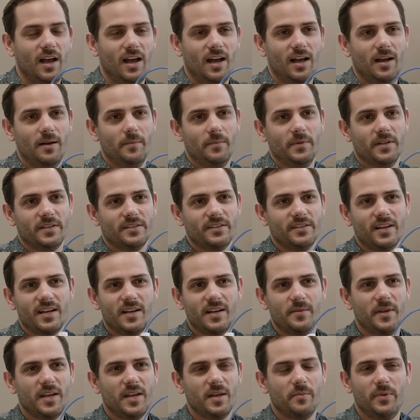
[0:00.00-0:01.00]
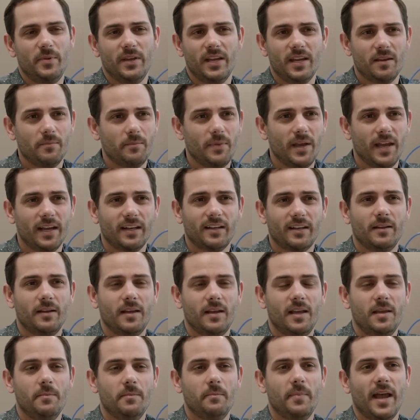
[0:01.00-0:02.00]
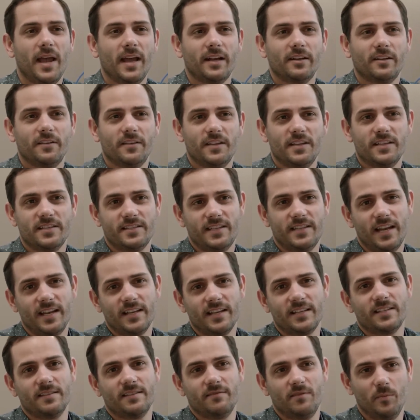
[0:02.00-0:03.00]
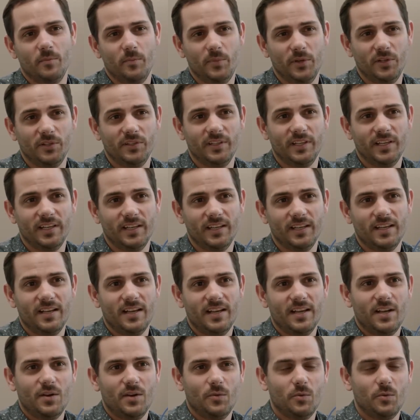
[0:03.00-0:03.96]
It's not going to make a big impact on the aesthetics of the building,